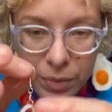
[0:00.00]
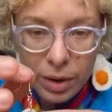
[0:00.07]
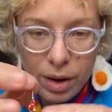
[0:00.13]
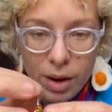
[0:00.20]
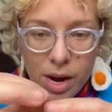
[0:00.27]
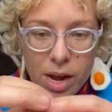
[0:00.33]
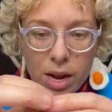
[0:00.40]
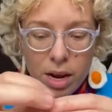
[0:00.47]
All
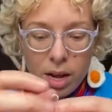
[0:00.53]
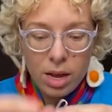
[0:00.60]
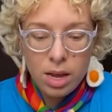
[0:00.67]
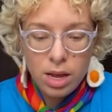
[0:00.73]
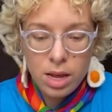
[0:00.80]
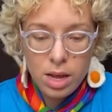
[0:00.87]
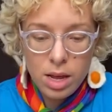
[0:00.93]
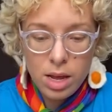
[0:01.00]
right.
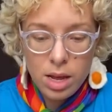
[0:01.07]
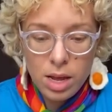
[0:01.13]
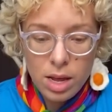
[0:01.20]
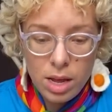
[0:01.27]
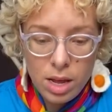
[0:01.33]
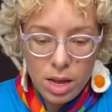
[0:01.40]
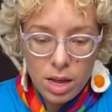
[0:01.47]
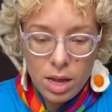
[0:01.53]

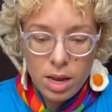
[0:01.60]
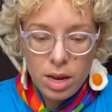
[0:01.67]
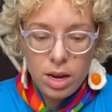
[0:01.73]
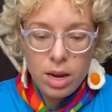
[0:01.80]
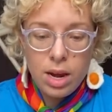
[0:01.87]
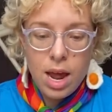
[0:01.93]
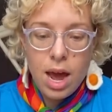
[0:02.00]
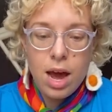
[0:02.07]

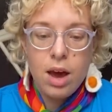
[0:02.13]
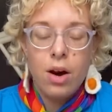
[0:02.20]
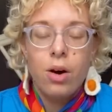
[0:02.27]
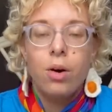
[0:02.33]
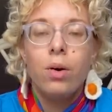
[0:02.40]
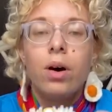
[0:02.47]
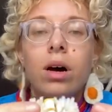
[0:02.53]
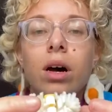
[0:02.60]

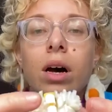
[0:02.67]
Now